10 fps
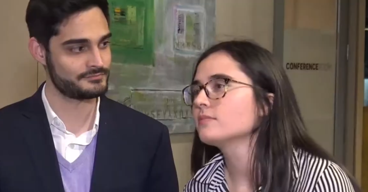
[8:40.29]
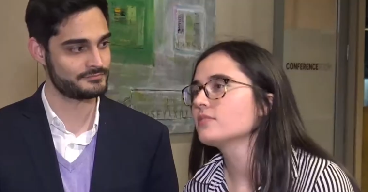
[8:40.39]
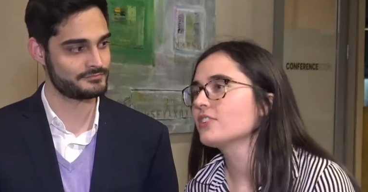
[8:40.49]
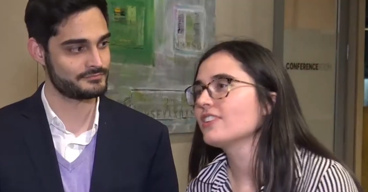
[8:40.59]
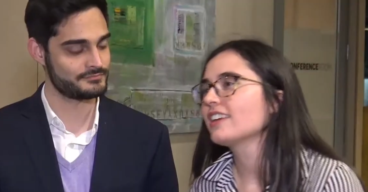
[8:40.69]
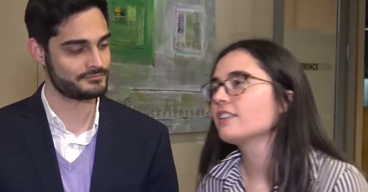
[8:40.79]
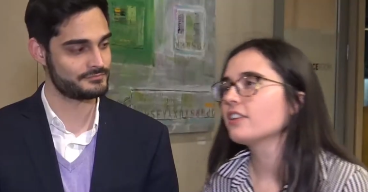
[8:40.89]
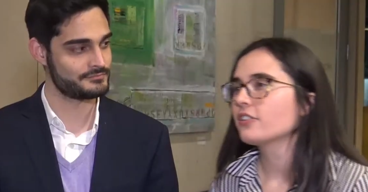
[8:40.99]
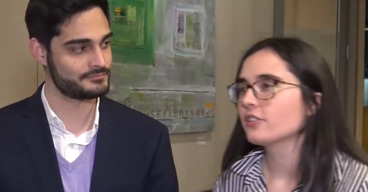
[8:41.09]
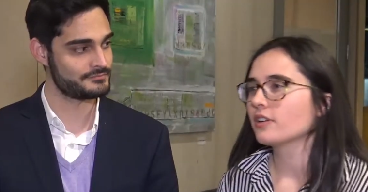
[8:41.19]
Speaker 1: So again,
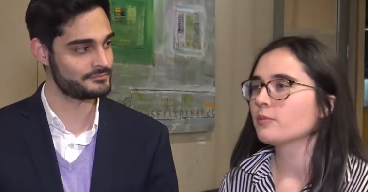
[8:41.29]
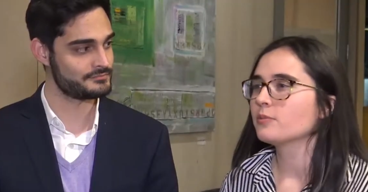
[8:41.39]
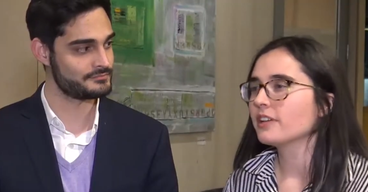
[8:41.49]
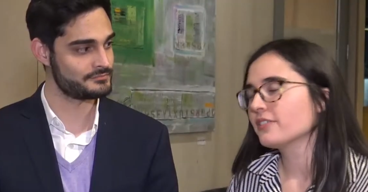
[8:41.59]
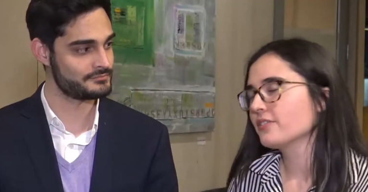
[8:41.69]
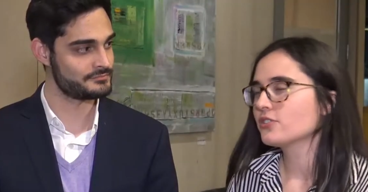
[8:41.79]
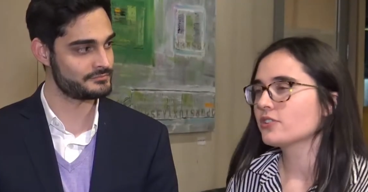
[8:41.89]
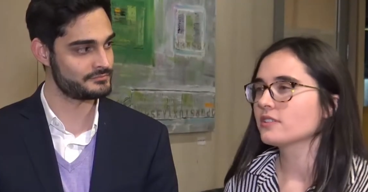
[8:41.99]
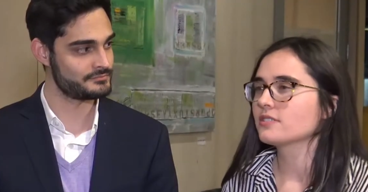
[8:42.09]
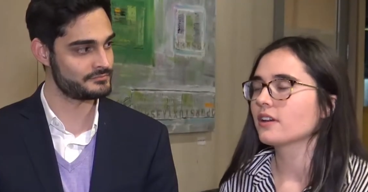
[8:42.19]
another a plug for
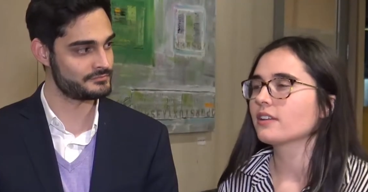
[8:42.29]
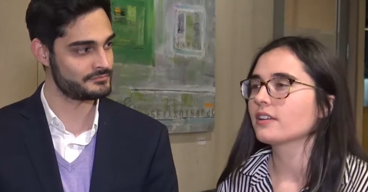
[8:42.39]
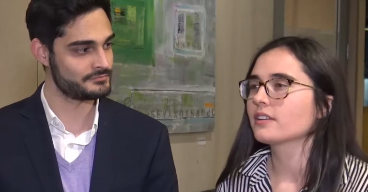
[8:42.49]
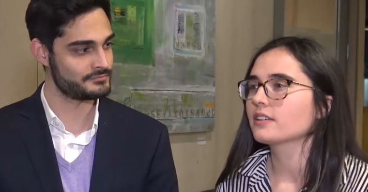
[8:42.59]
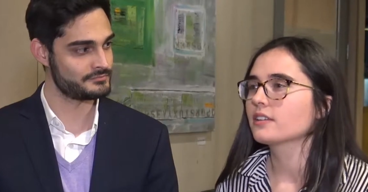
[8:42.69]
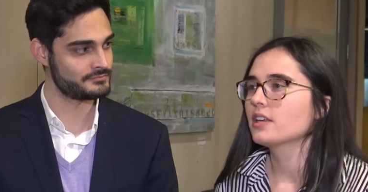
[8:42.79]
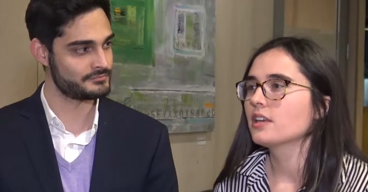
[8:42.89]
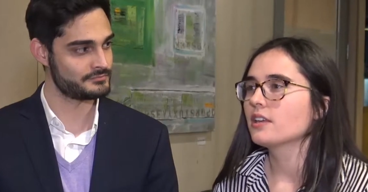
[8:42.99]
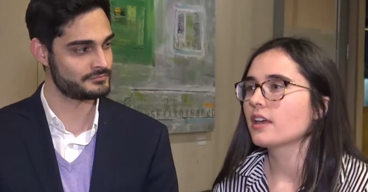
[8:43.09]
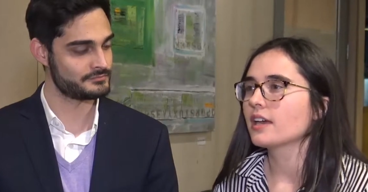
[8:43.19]
Transonic.
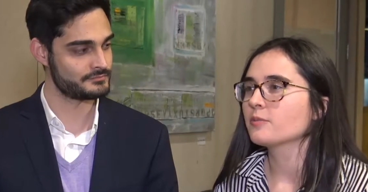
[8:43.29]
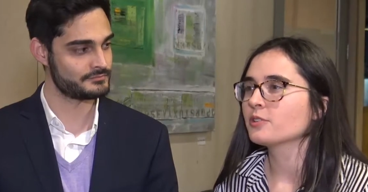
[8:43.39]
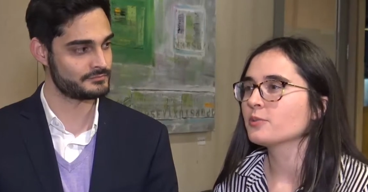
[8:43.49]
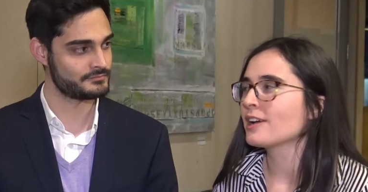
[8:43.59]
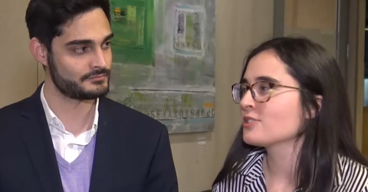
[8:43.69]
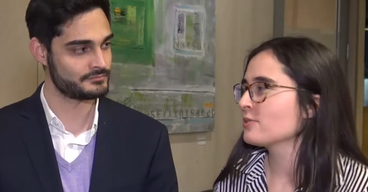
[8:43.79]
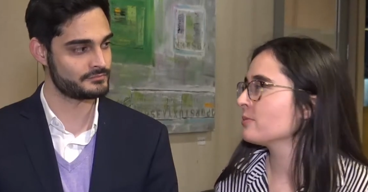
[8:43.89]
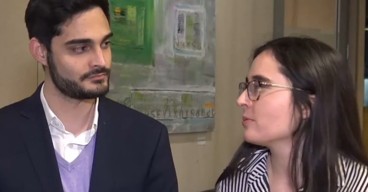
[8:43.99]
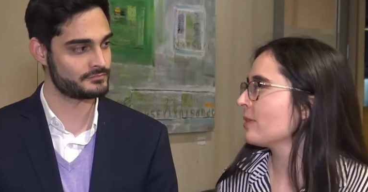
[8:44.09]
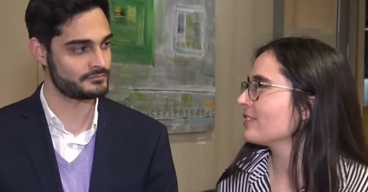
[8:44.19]
I'm really
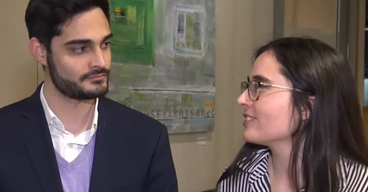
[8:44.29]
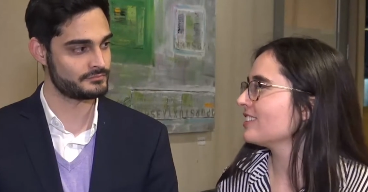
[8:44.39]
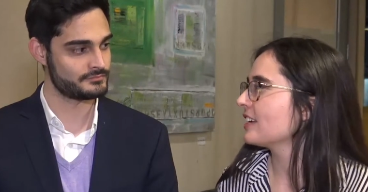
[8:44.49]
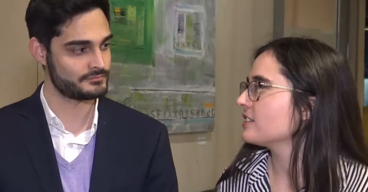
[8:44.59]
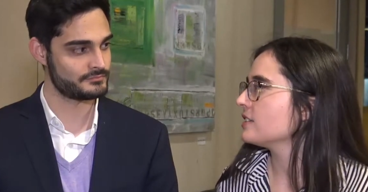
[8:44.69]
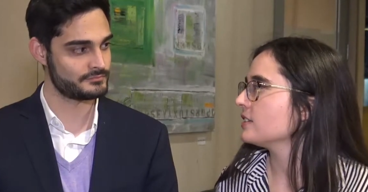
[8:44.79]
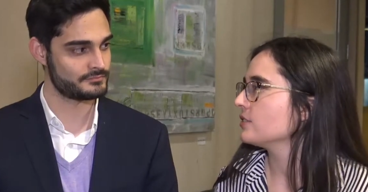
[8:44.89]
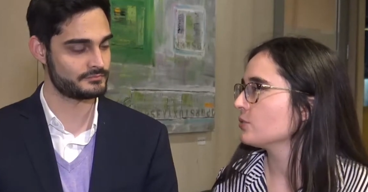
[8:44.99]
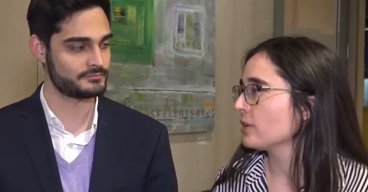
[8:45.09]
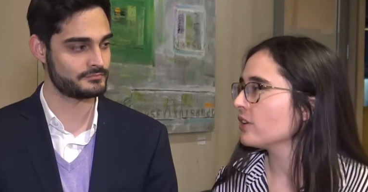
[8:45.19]
passionate about connecting
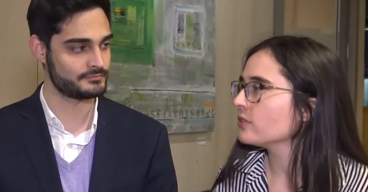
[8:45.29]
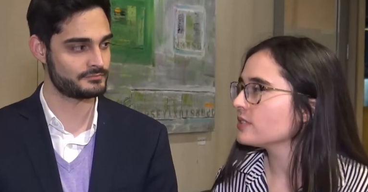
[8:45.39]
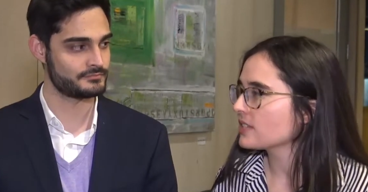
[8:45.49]
Laredo and